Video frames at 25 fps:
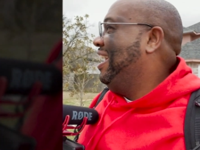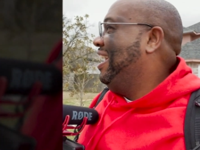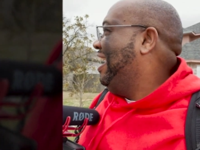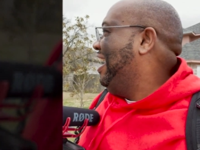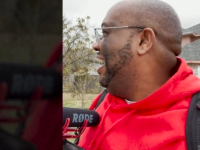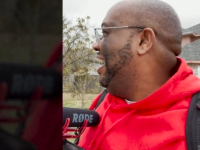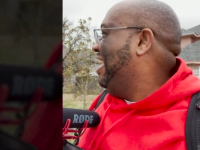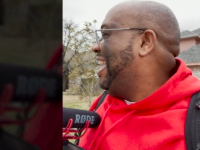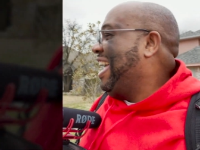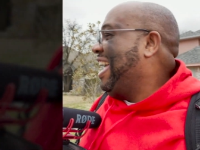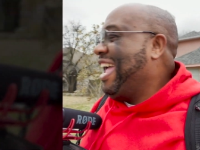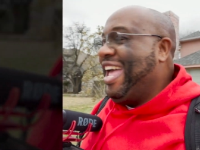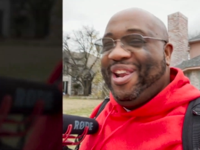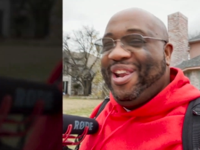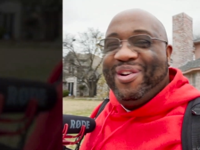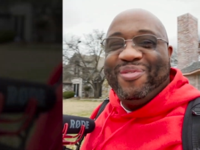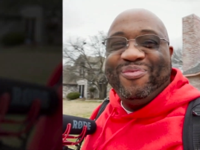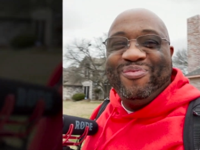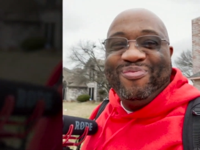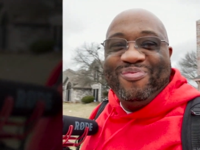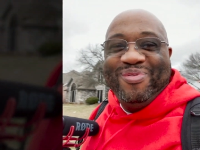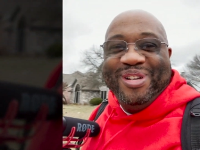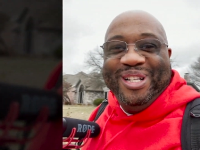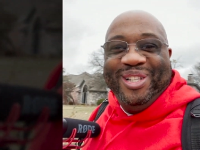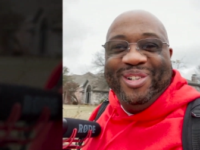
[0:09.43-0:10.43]
And I had a
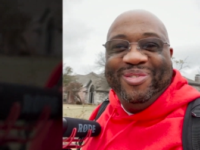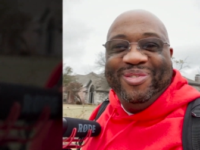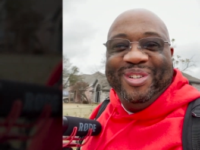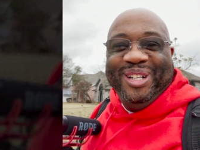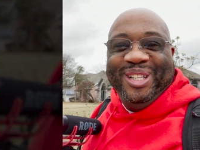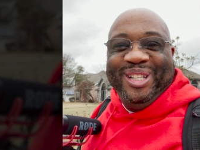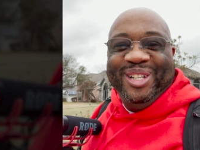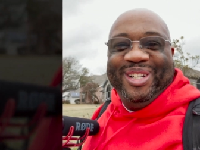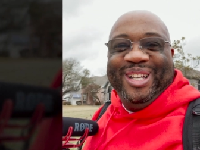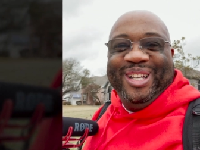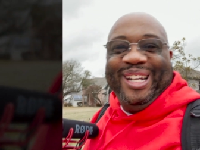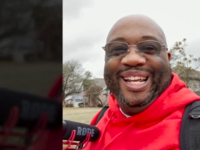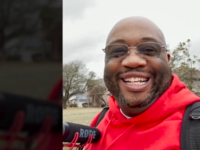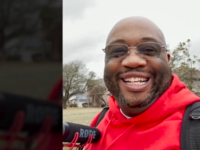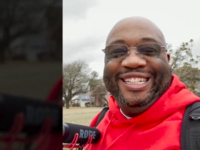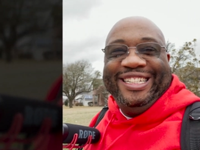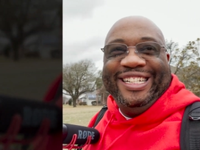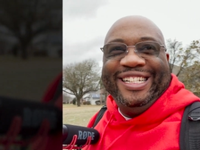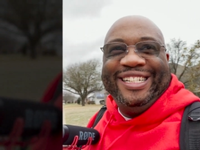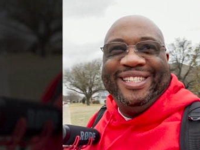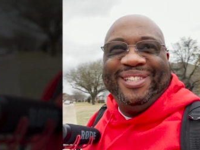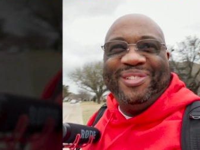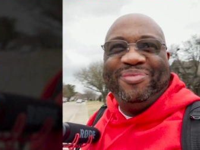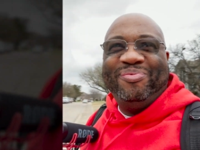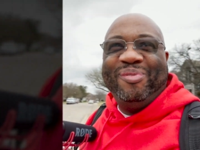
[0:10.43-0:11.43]
really, really good
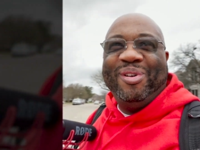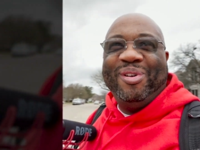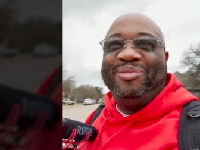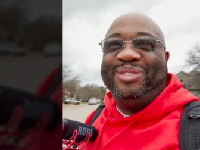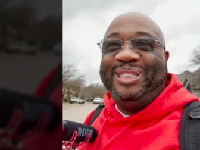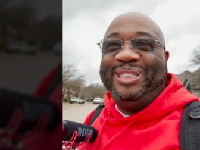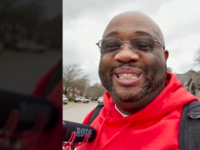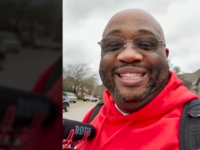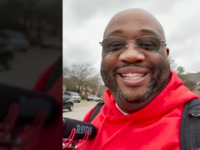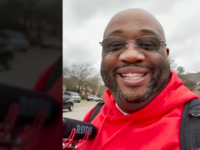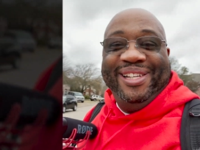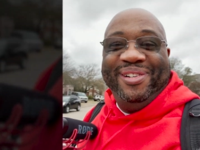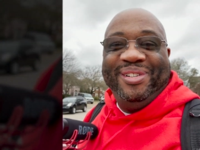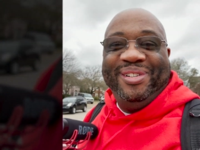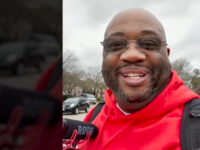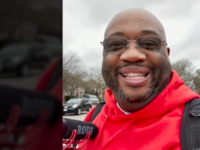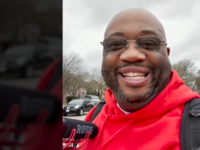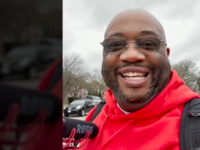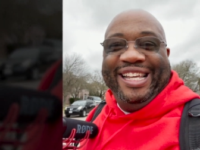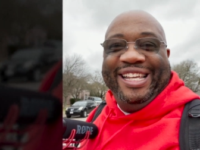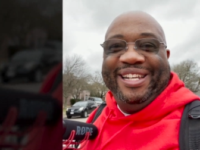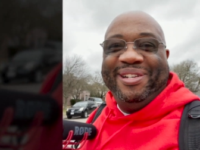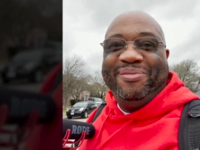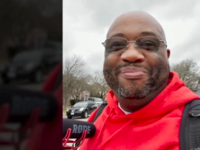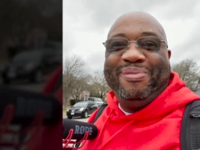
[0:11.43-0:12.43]
idea this morning. I was just literally
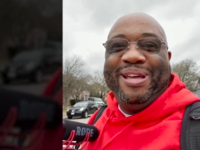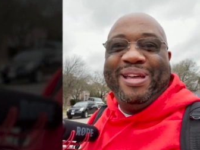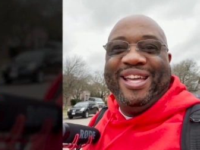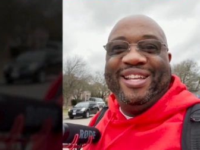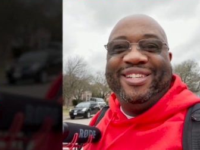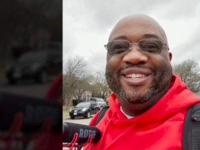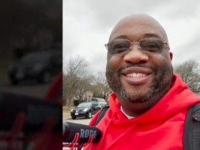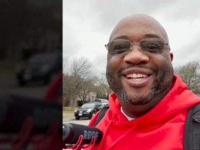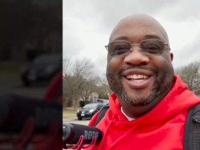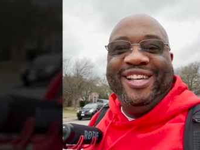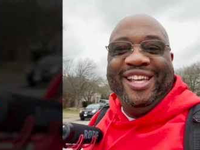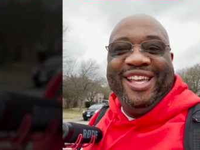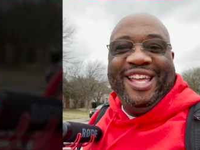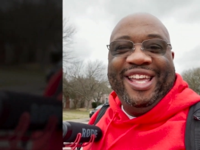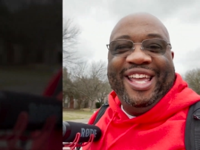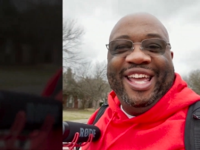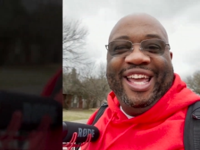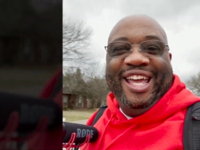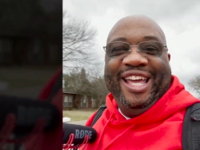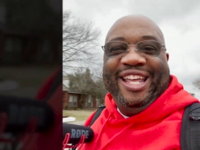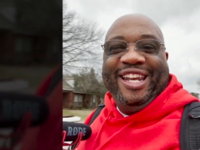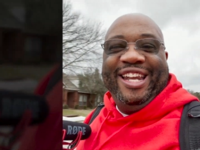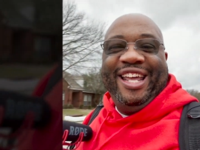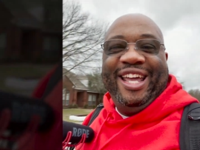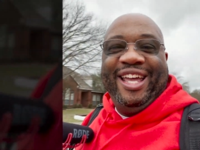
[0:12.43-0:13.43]
laying in bed
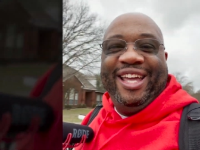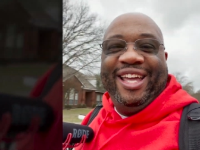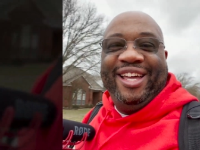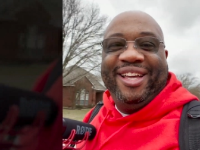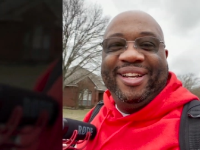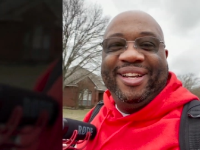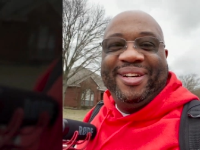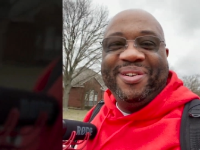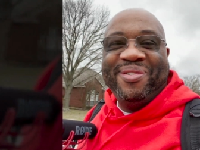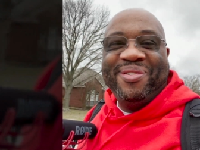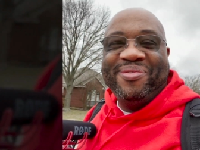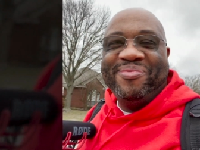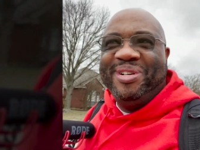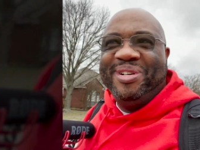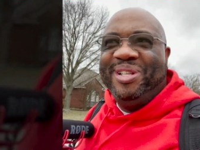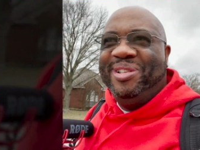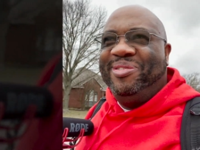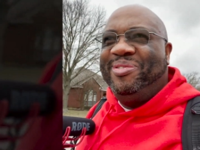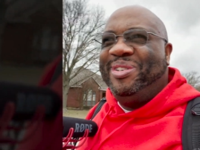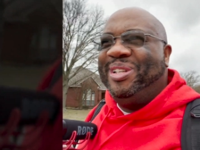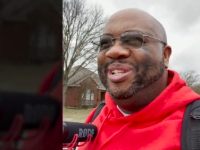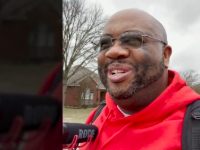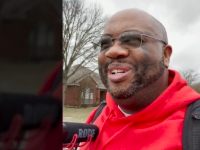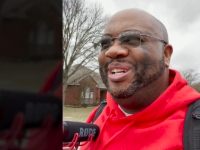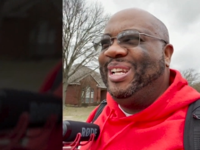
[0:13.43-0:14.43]
and had a really,
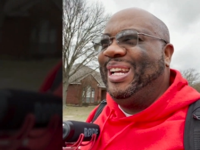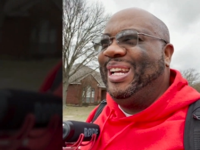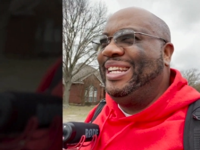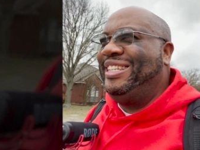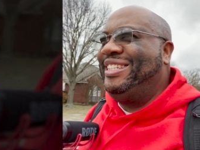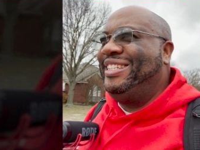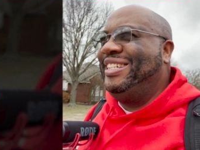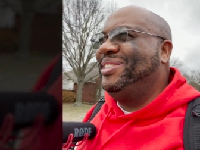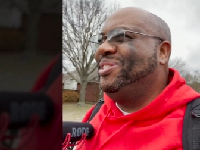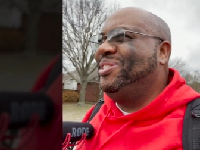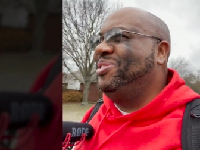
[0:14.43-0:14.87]
really good idea.